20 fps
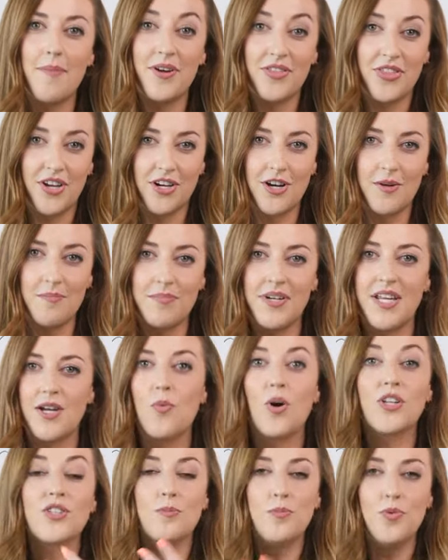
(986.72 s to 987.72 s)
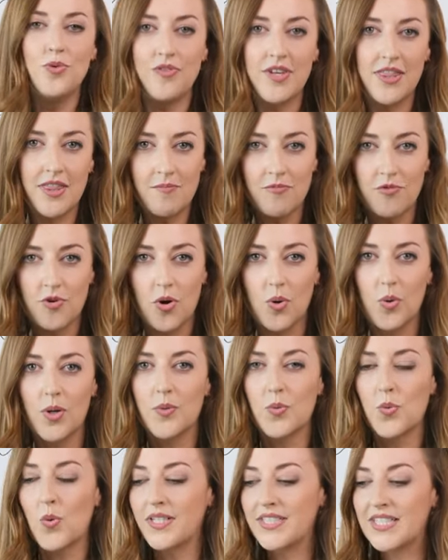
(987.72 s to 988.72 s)
company and what's moving them forward,
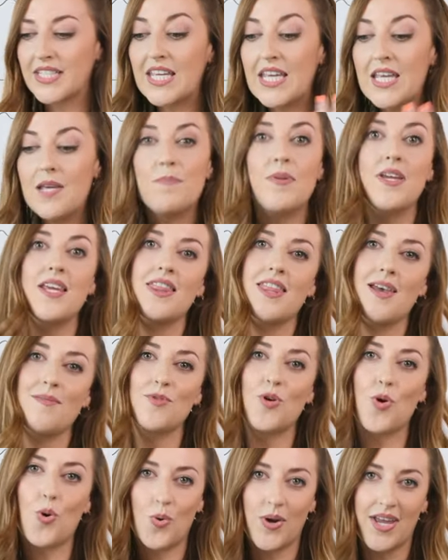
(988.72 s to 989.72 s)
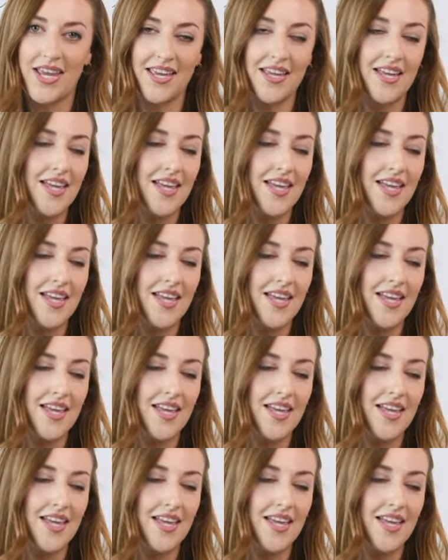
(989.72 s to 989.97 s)
what's keeping them going.